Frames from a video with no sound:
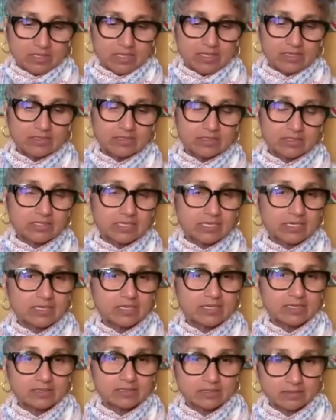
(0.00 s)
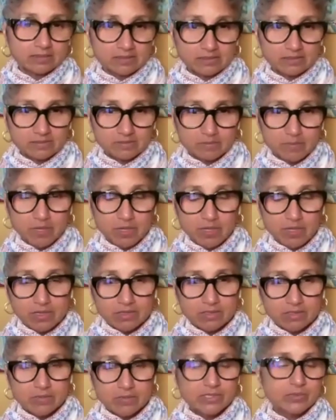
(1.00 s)
understanding the
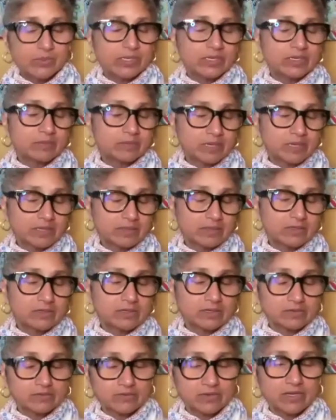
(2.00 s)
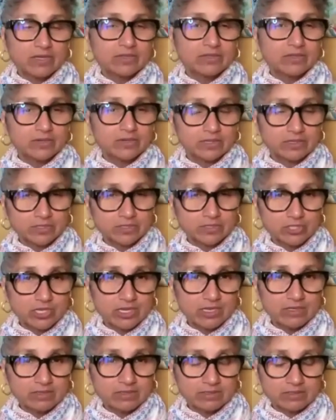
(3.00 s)
bond between a mother and father and a
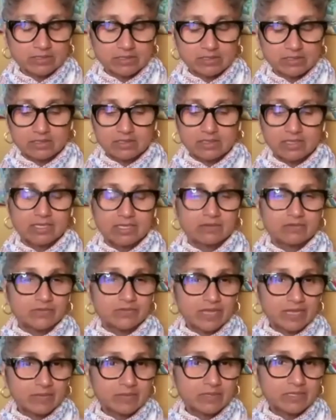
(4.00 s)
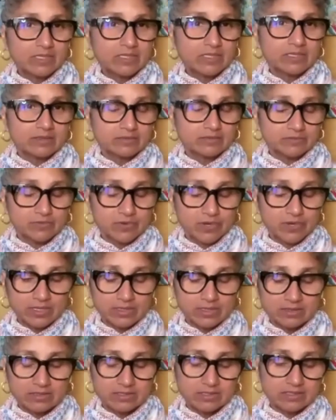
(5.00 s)
child and family and
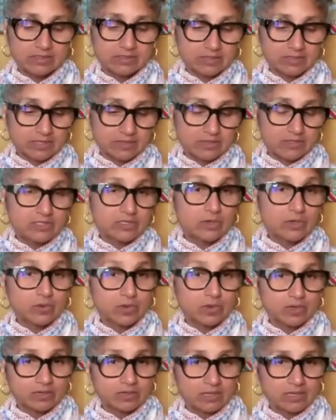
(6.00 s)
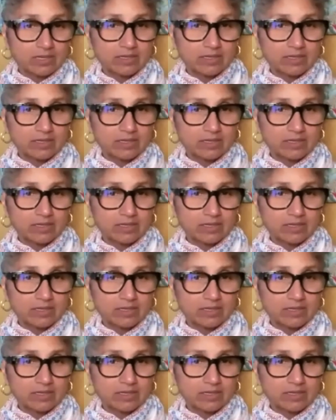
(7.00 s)
friends and so on.